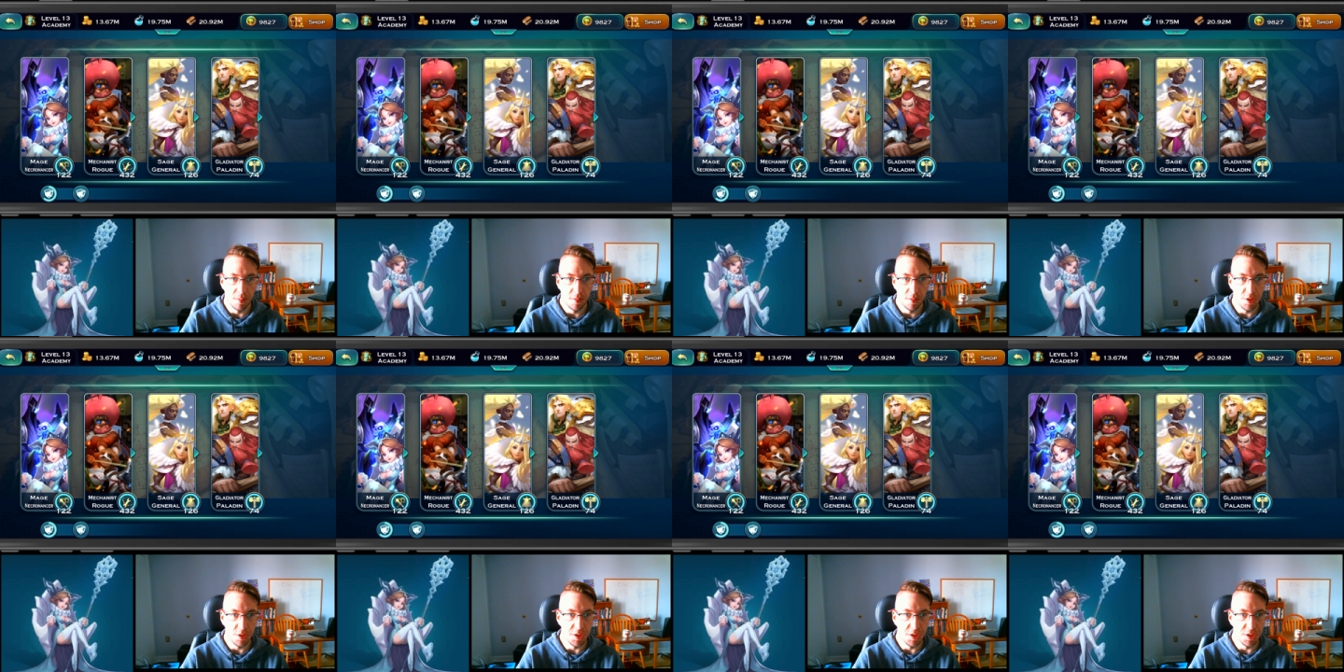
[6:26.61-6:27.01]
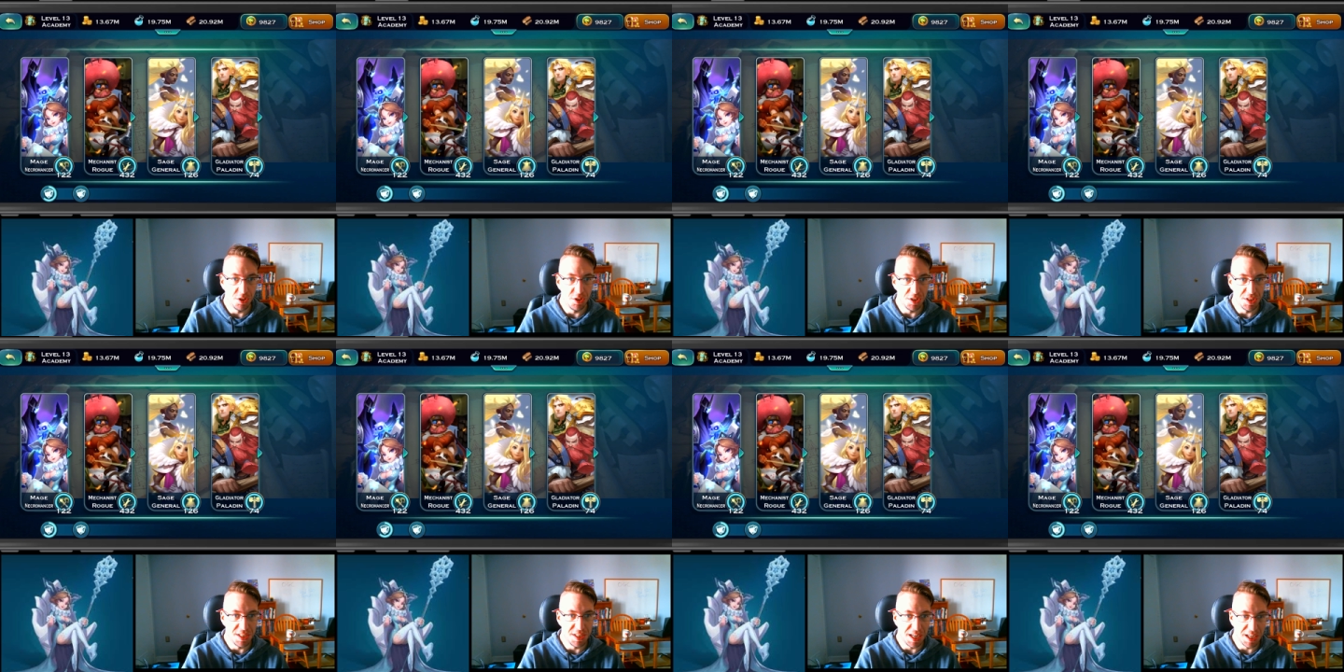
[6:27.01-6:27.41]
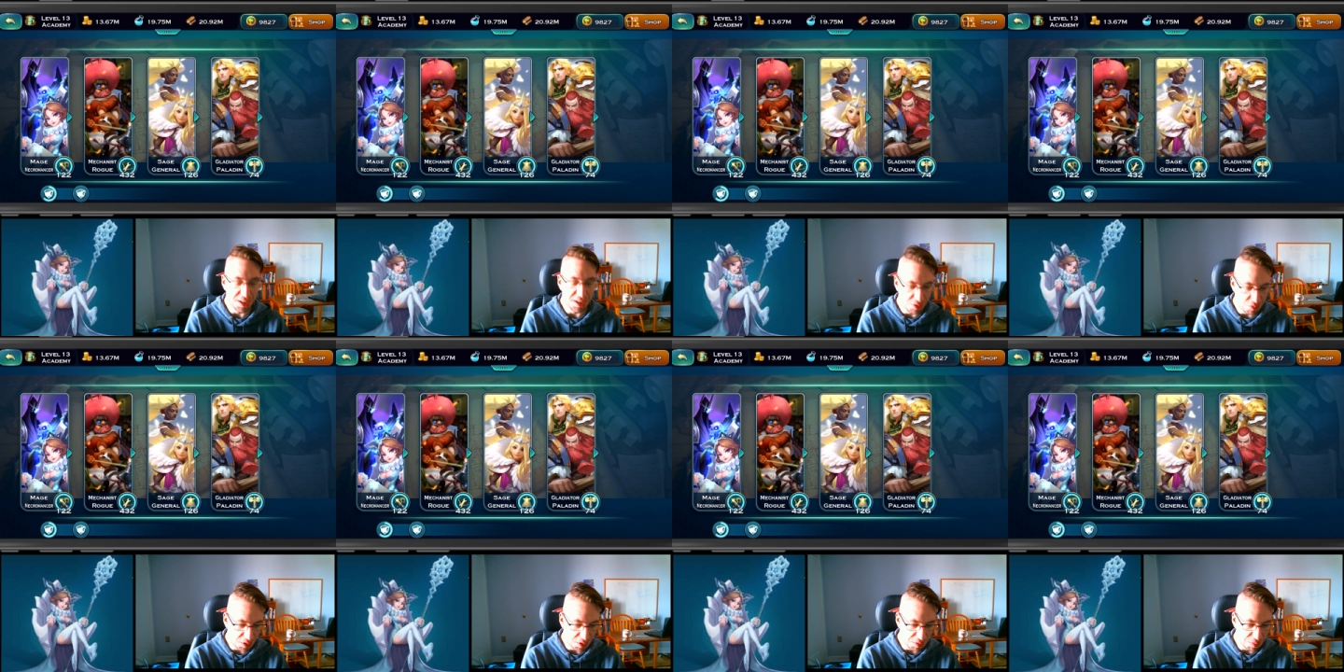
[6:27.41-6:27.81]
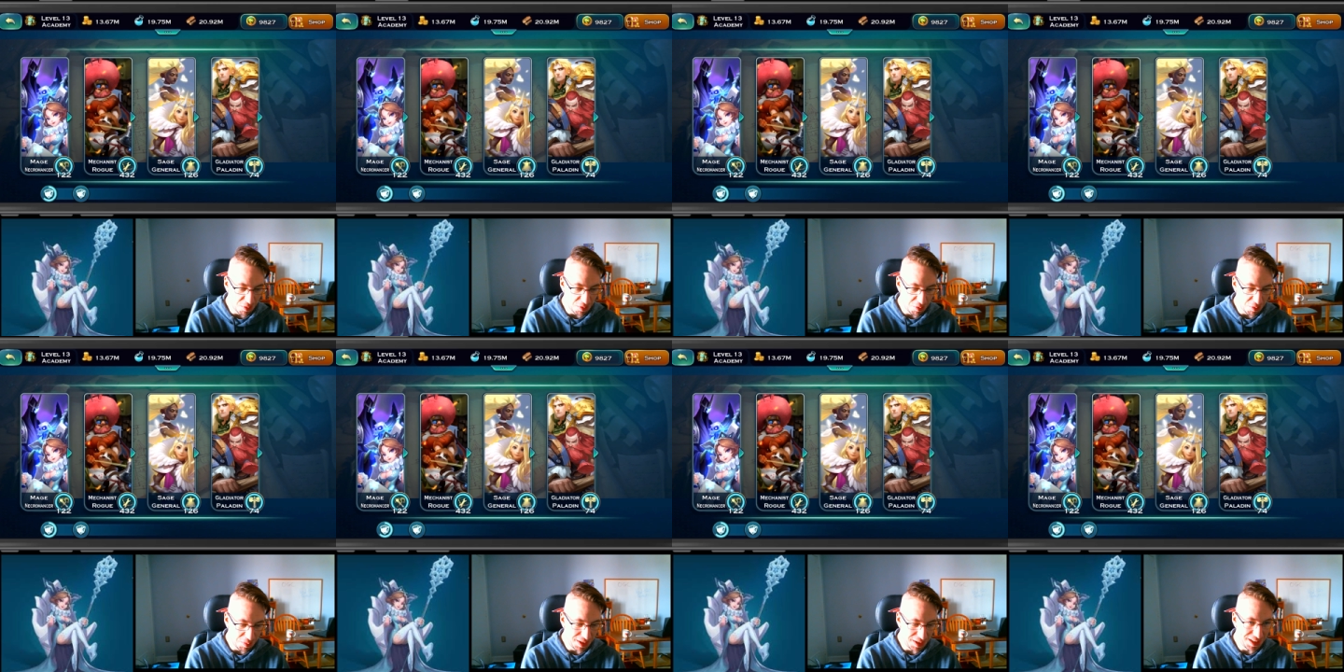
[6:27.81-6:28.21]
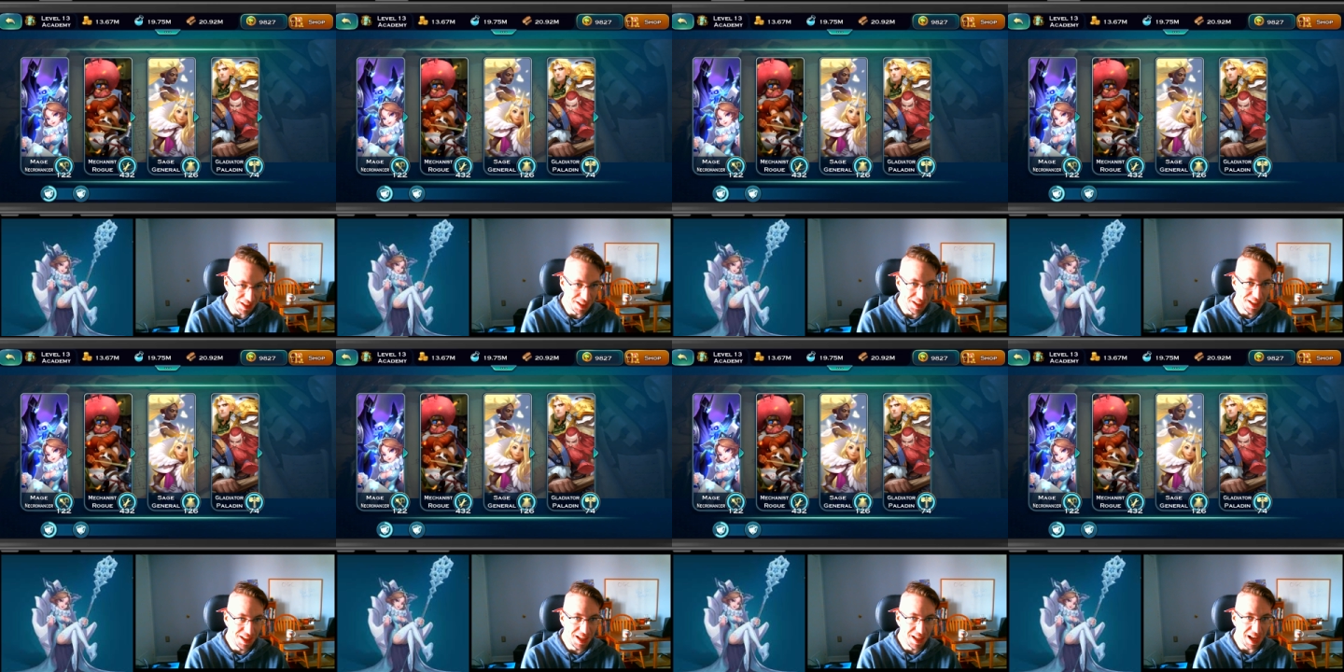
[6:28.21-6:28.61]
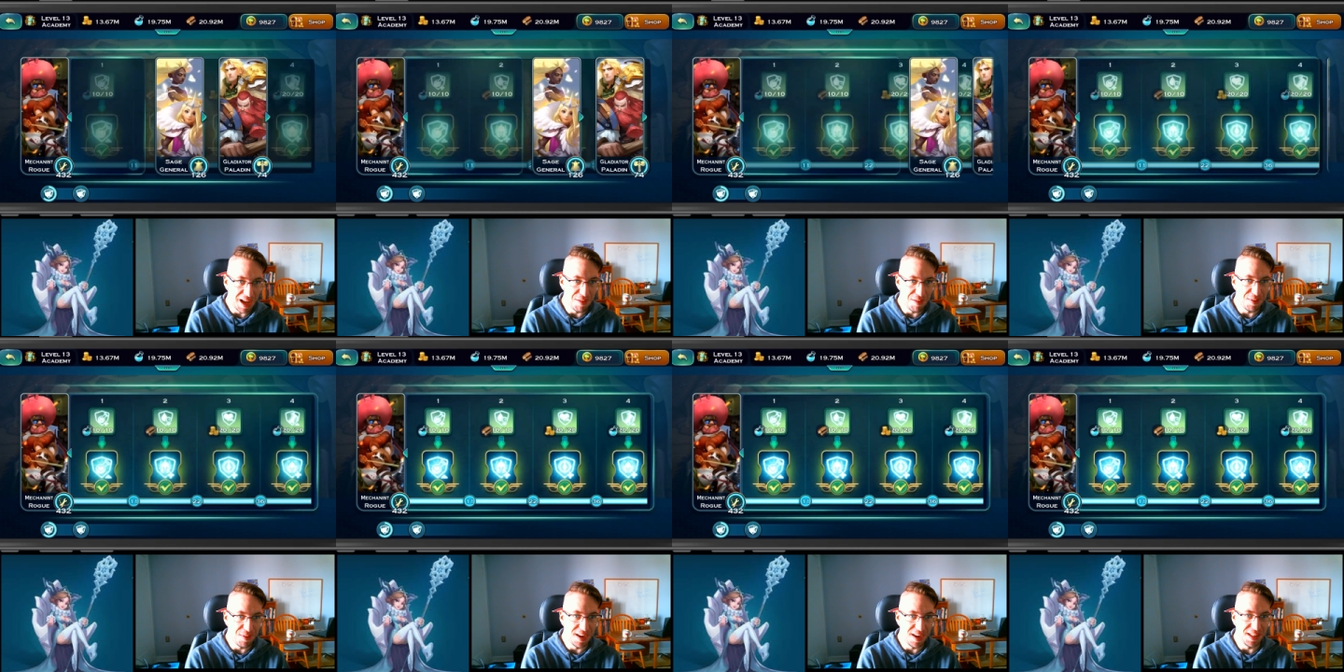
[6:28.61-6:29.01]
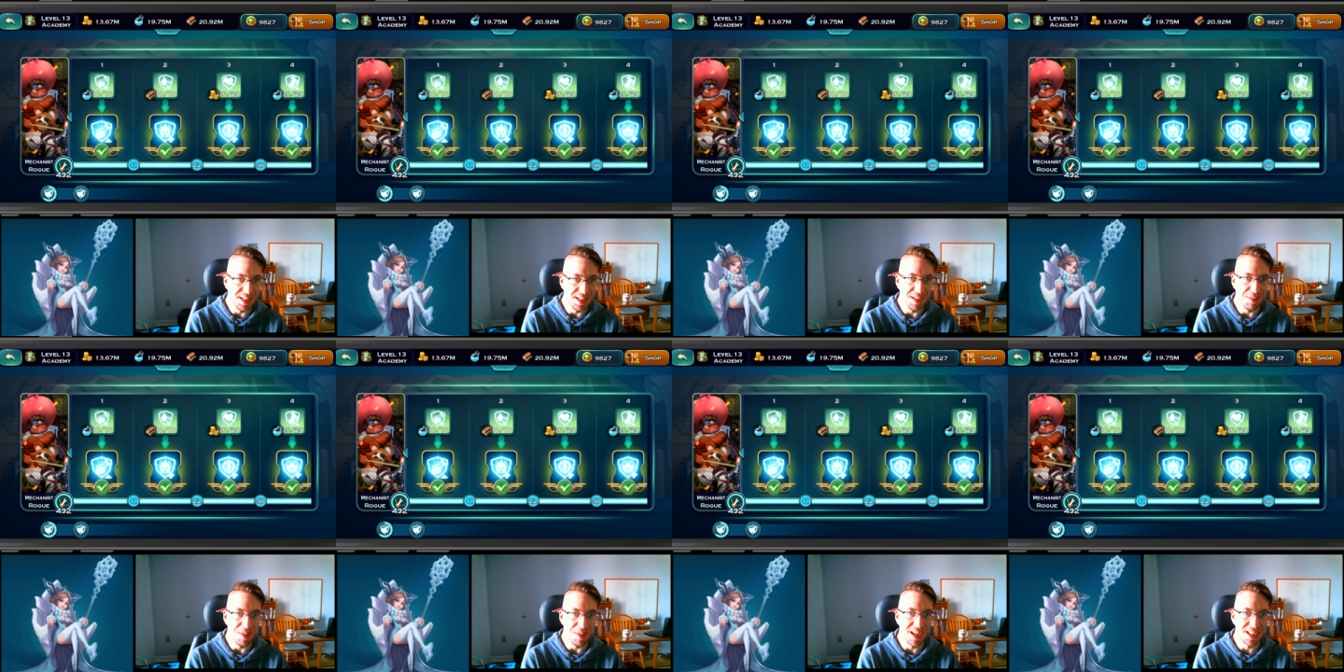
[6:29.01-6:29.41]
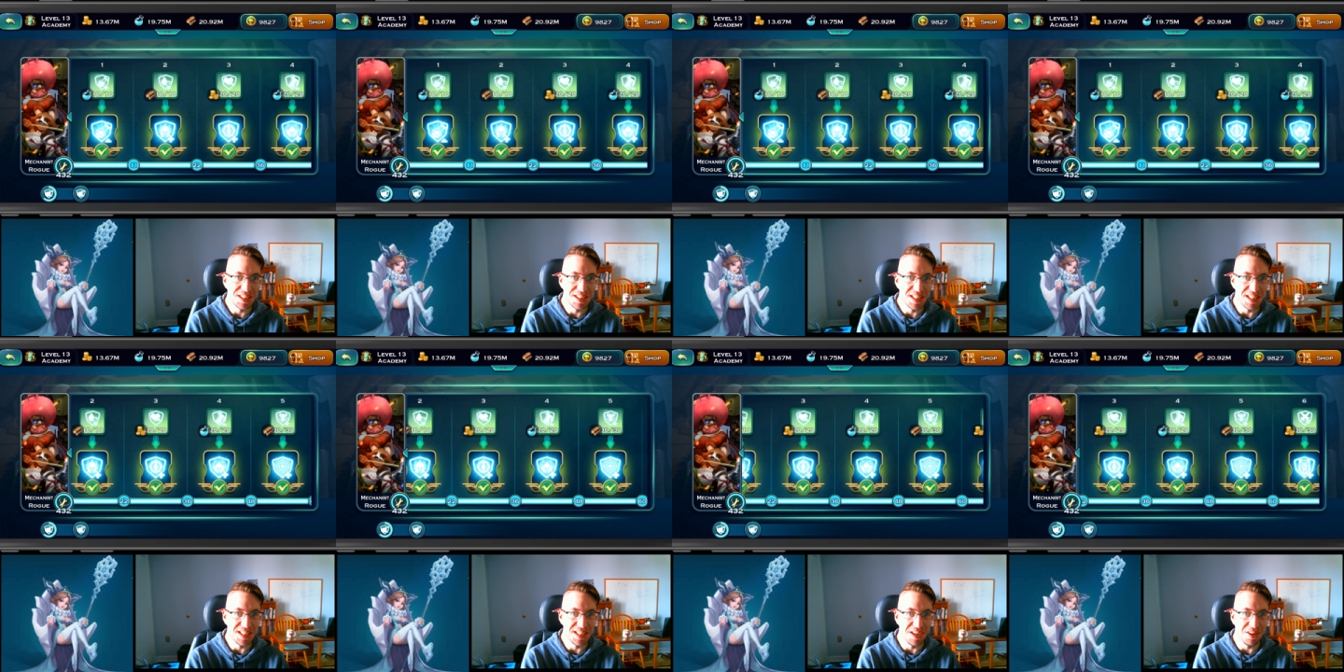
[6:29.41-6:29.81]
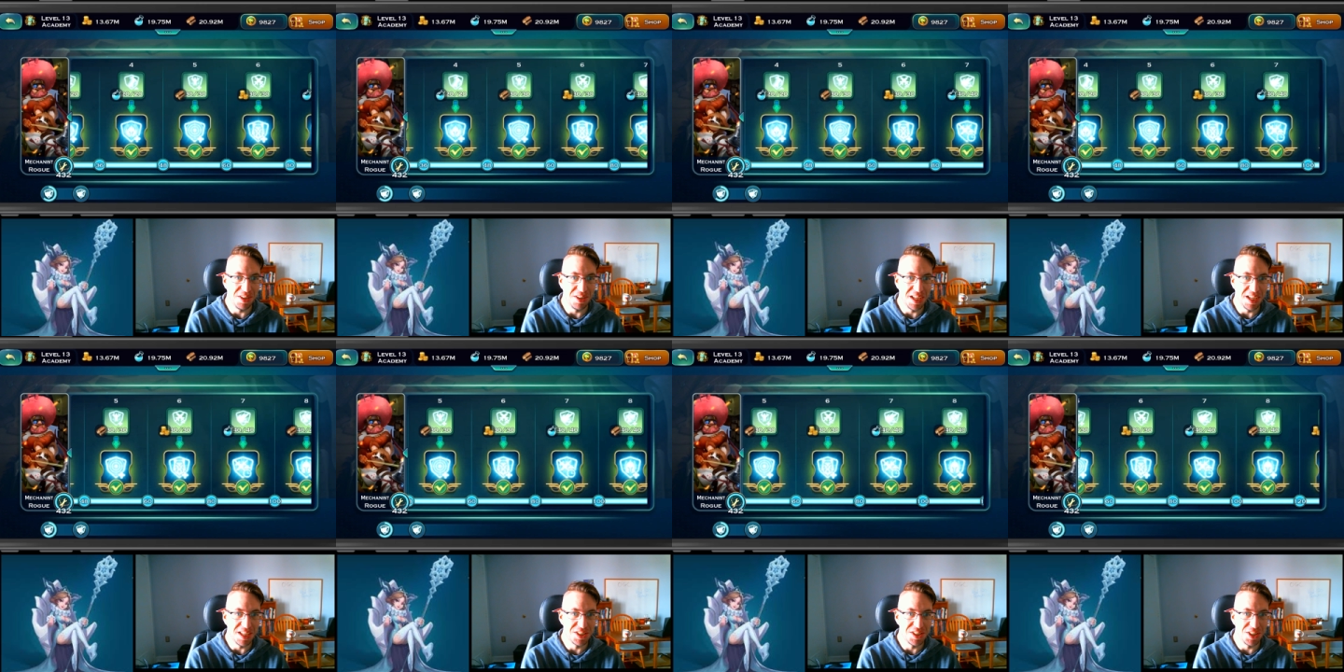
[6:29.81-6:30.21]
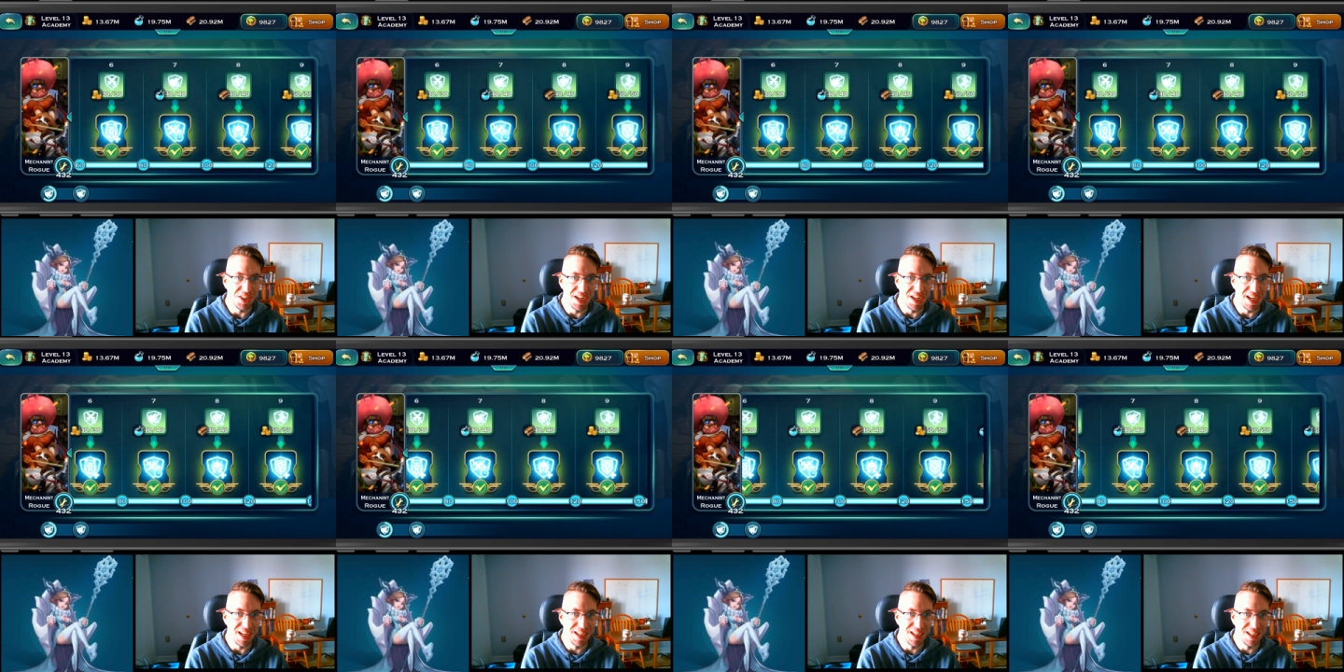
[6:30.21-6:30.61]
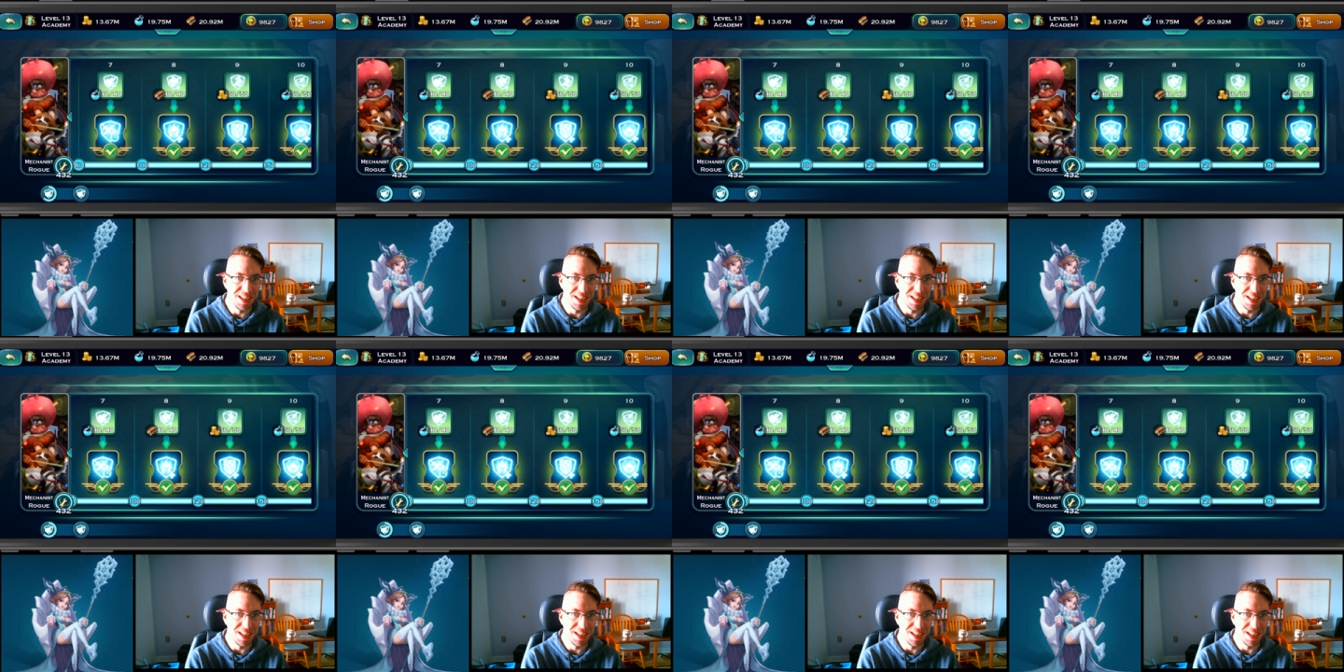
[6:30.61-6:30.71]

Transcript: Just take a quick moment. I finally maxed this out yesterday.